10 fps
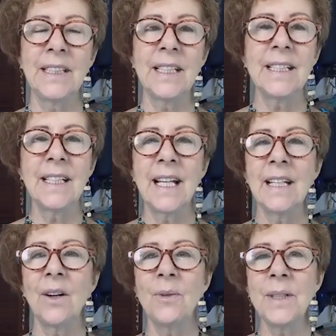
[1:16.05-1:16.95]
Doesn't
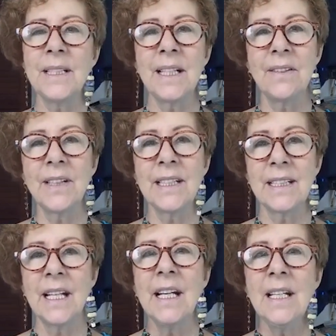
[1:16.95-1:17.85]
that always give
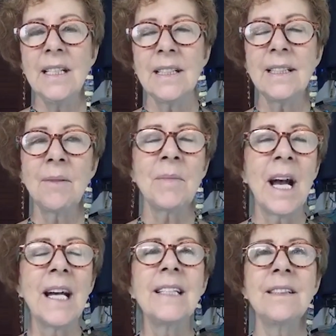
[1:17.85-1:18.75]
us some
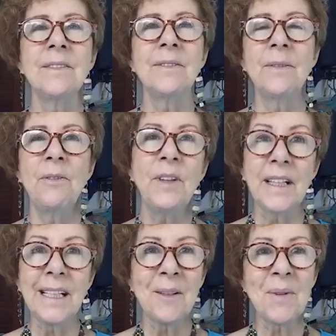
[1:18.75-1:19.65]
kind of
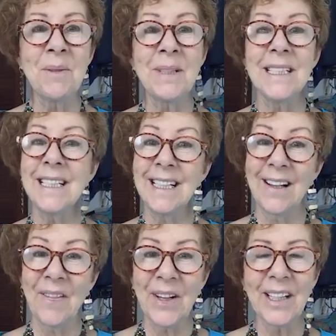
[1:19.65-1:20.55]
feeling when we see it
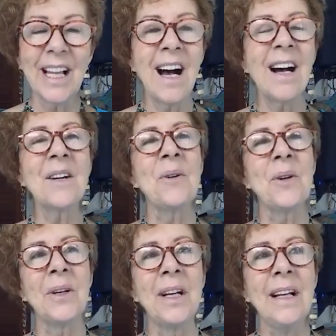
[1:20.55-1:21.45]
on the clock
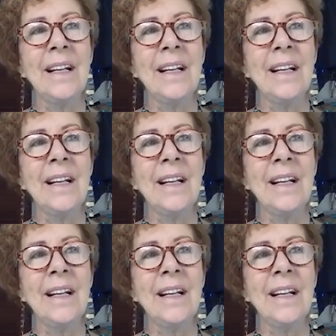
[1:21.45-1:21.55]
or